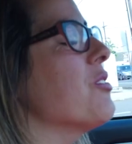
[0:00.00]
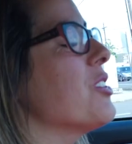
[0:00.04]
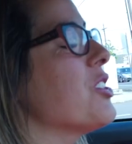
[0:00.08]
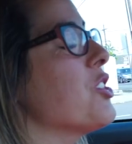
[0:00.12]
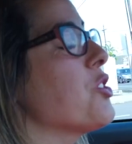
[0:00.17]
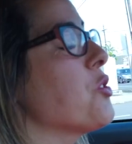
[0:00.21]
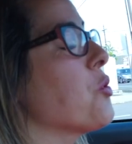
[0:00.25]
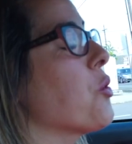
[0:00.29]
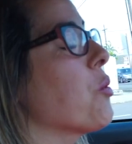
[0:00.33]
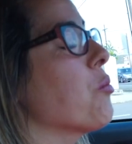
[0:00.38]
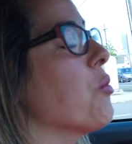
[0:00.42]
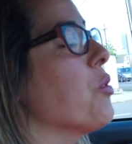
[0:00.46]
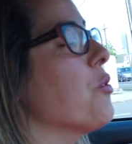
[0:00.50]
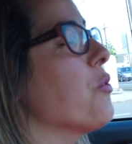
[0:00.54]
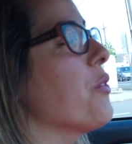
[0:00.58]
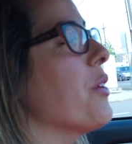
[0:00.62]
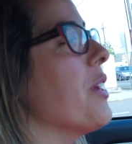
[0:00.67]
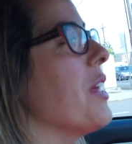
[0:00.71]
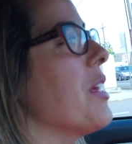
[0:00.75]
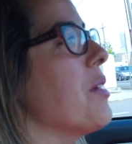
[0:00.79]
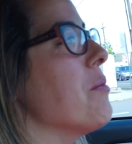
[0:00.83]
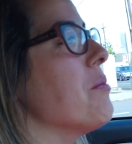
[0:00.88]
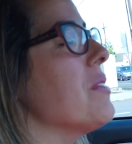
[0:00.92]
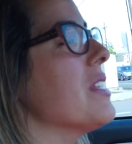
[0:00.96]
What's normal
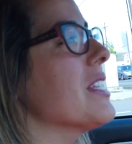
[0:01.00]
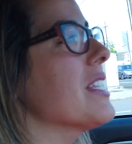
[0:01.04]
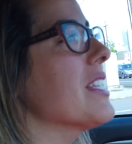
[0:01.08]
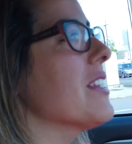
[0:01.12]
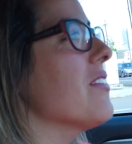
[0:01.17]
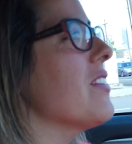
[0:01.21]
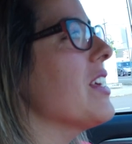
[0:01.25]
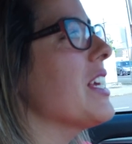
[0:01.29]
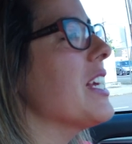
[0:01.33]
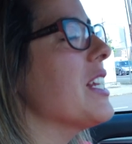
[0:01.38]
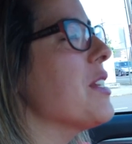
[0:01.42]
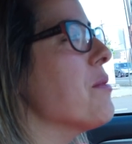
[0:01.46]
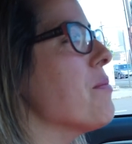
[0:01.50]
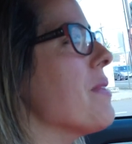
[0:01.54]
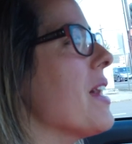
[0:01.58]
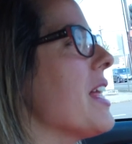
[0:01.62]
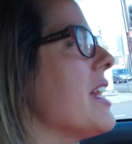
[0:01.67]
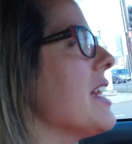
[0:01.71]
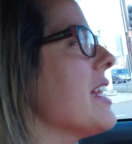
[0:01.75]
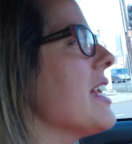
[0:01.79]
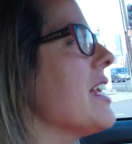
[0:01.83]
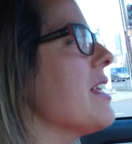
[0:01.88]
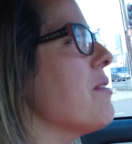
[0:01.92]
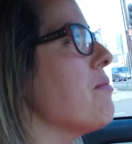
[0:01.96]
for him is living
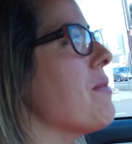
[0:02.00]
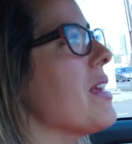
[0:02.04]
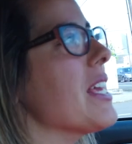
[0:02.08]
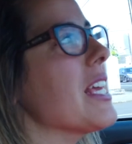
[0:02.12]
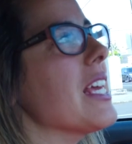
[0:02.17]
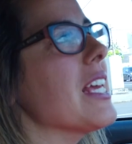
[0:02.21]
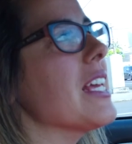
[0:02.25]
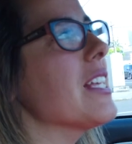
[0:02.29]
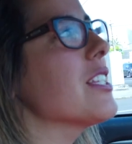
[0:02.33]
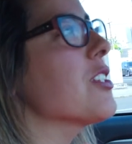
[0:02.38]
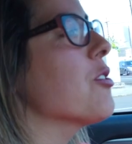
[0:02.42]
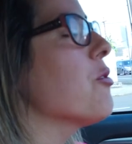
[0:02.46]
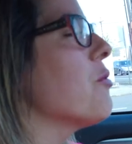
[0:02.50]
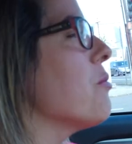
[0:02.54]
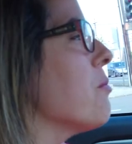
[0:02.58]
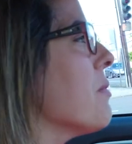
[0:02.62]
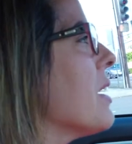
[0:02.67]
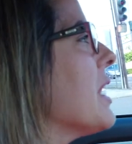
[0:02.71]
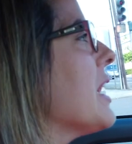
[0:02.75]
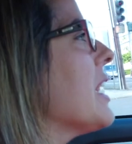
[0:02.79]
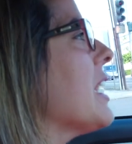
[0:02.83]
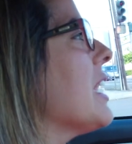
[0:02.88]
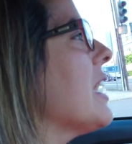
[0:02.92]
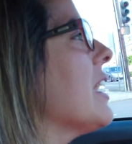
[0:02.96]
independent, making his own
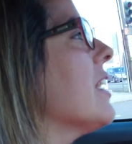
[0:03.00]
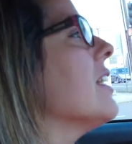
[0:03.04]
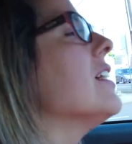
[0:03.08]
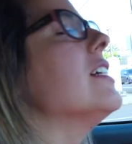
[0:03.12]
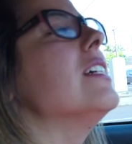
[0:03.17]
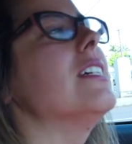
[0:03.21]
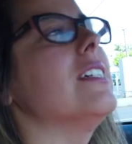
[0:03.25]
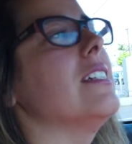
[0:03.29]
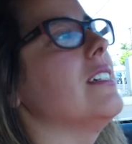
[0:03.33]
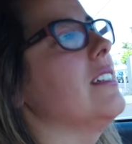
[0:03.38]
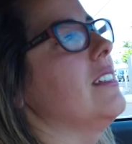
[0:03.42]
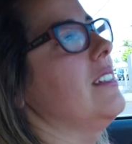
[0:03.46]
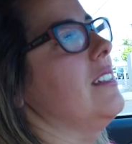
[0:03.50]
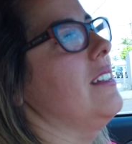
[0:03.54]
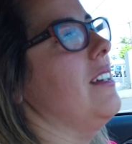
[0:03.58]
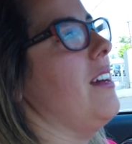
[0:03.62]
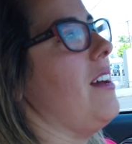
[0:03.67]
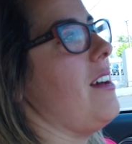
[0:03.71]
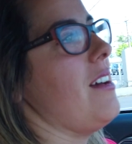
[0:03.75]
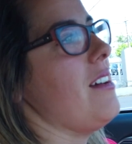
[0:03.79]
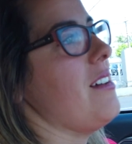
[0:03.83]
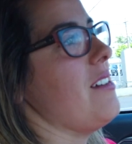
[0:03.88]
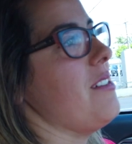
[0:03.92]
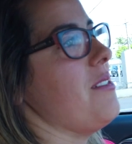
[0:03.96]
money,
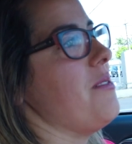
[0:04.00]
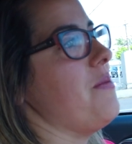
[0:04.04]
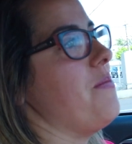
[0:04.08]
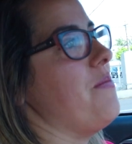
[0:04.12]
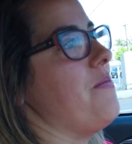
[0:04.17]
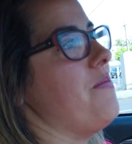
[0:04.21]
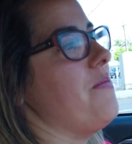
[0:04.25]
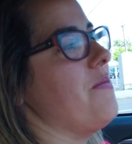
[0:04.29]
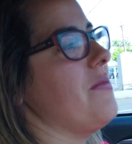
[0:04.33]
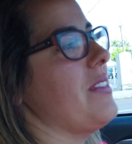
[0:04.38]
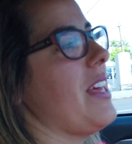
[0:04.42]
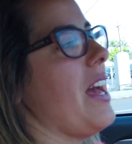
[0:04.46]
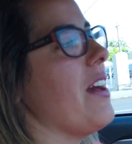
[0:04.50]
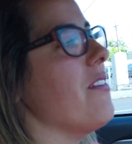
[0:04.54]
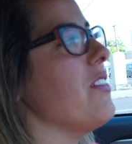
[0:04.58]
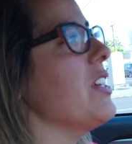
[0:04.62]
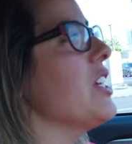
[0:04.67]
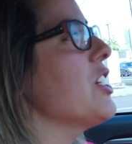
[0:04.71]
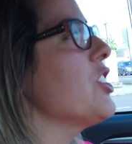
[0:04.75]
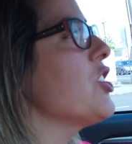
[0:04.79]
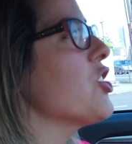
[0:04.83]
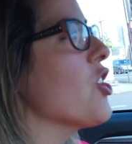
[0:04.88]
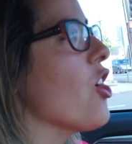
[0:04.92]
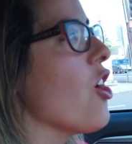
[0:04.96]

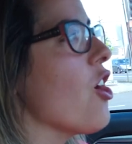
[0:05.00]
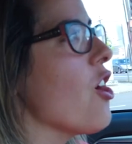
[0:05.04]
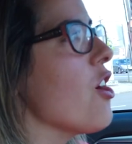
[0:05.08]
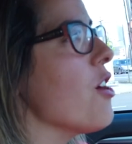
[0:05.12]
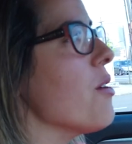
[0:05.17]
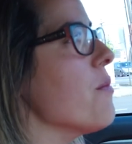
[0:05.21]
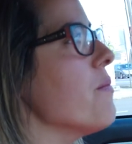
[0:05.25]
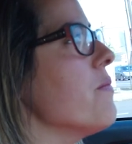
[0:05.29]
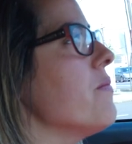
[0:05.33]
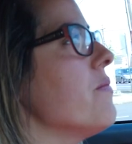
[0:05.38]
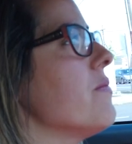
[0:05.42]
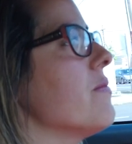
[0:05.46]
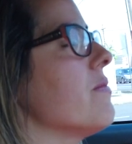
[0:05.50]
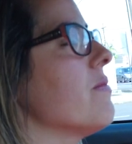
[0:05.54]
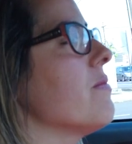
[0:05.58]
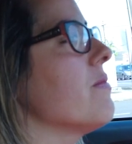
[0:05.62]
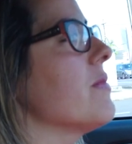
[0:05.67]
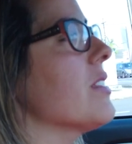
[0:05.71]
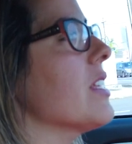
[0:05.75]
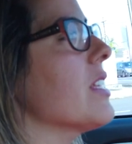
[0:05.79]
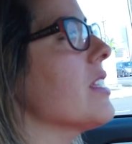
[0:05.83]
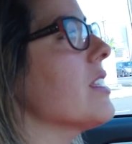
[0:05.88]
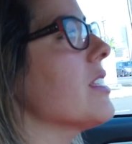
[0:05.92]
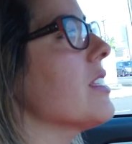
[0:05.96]
having a job.
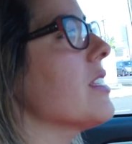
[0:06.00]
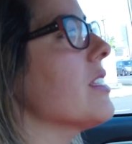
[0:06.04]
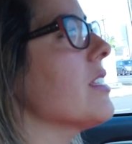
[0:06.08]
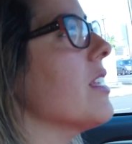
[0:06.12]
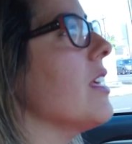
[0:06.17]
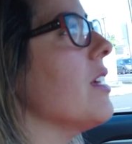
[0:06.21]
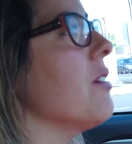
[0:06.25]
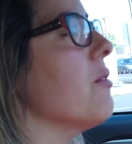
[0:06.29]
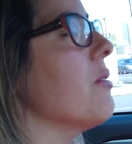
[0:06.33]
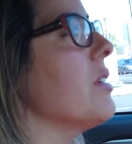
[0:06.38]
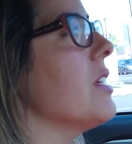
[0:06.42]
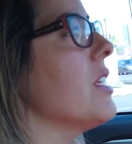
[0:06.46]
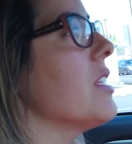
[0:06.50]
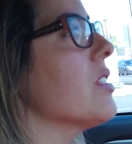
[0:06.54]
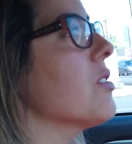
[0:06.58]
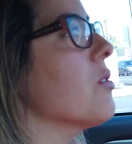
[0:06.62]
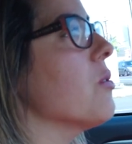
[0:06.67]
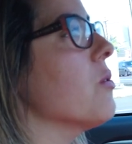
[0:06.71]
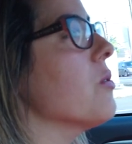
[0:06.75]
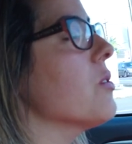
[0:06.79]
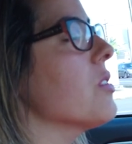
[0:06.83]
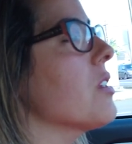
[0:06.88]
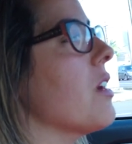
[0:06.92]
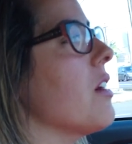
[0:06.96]
That's like what his
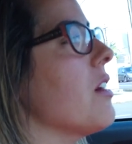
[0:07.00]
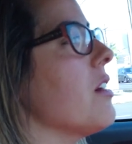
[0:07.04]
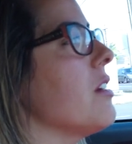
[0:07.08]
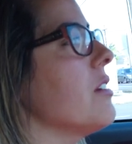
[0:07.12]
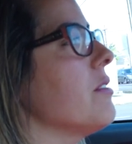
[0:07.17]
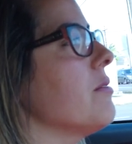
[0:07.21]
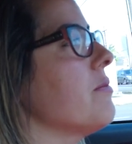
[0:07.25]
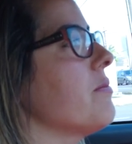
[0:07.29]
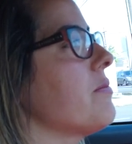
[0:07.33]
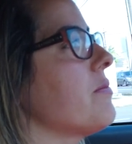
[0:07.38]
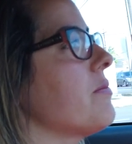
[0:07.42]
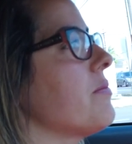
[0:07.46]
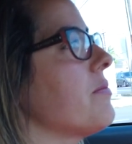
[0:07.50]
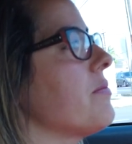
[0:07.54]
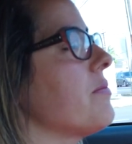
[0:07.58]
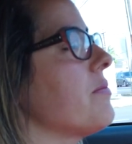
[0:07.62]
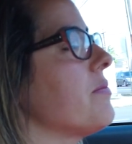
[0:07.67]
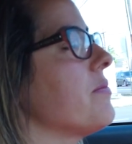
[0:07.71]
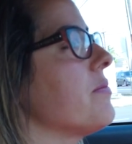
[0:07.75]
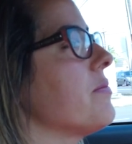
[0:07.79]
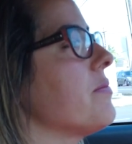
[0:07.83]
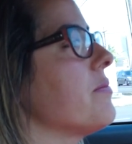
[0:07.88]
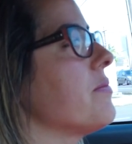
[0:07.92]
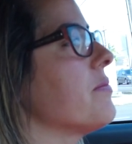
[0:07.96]
goals are.
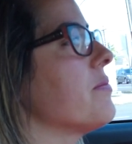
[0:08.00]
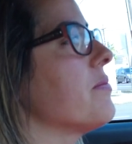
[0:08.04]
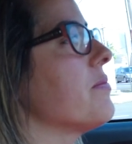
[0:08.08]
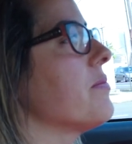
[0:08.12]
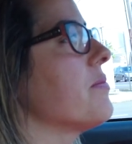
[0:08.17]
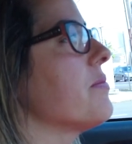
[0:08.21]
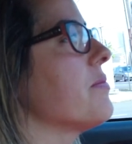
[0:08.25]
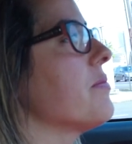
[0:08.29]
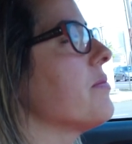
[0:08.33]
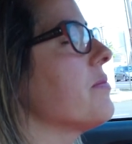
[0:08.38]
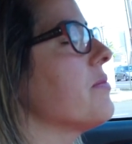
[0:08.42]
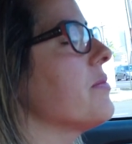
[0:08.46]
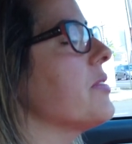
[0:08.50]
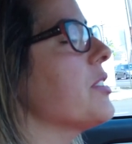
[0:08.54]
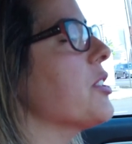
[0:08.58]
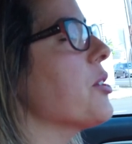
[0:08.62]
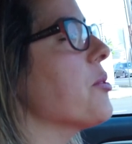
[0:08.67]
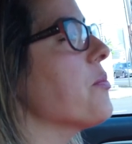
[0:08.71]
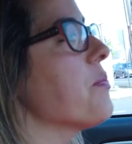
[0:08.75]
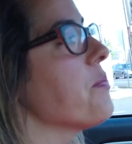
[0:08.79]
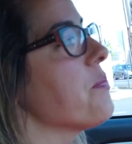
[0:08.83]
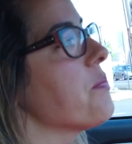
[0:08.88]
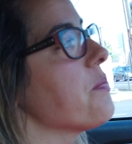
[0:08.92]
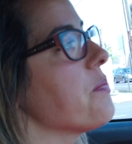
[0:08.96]

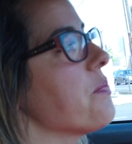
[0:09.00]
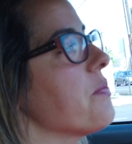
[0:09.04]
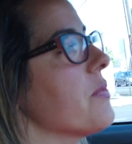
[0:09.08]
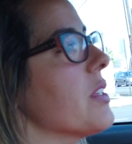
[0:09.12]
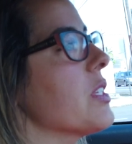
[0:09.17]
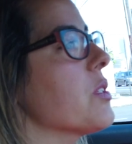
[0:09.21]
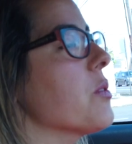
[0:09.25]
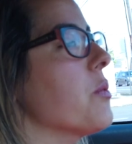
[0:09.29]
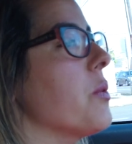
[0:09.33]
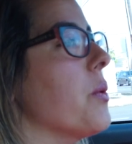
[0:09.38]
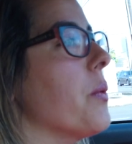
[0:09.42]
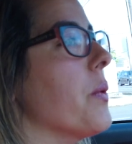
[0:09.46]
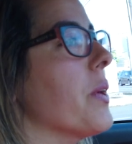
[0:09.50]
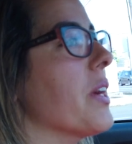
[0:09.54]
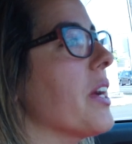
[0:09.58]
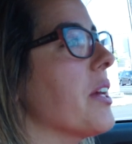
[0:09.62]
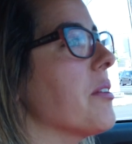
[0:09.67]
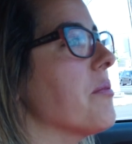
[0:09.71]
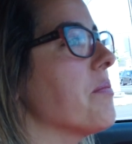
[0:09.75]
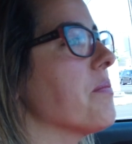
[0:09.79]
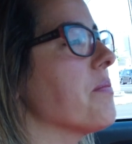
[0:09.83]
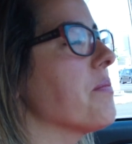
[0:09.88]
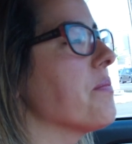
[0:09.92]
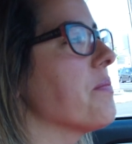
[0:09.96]
So that's what we work
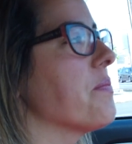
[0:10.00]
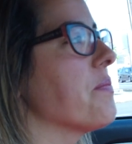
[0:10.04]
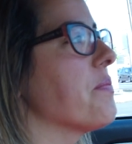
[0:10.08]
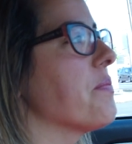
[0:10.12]
on.